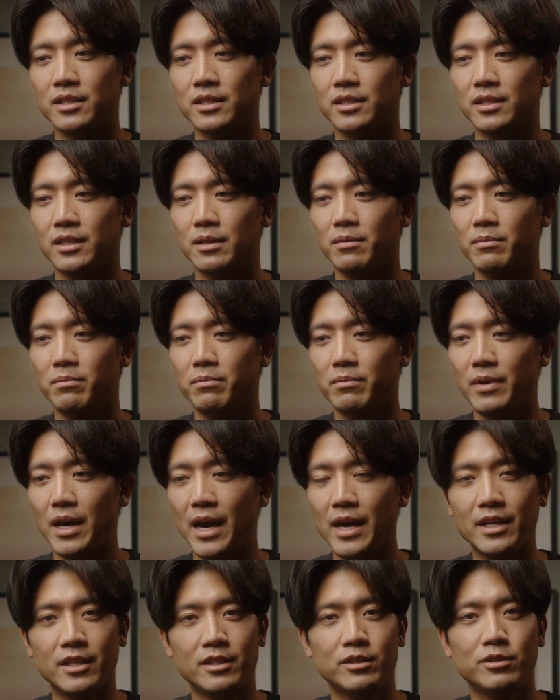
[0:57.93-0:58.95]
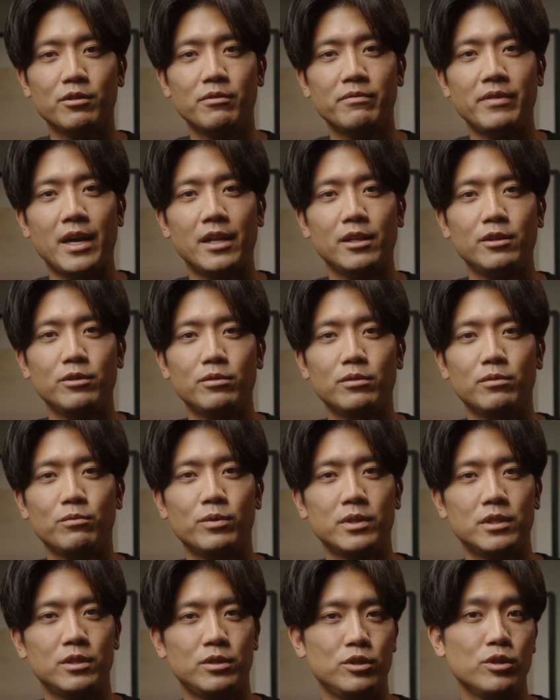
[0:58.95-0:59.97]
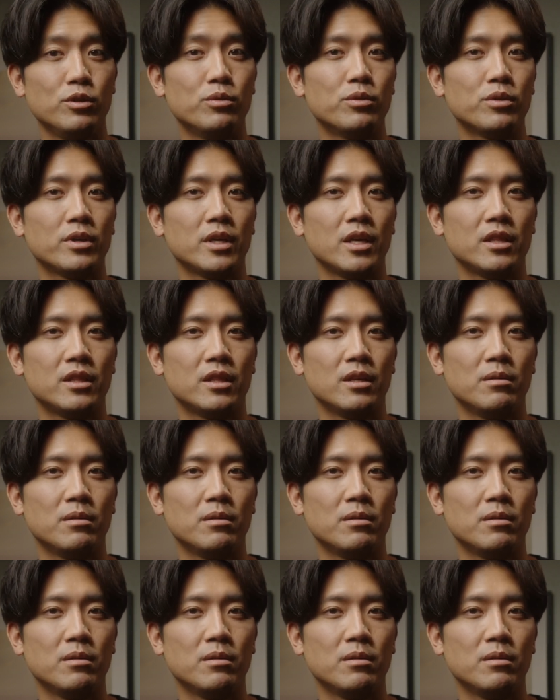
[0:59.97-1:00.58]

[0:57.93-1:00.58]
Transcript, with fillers: the ISO value at which you will get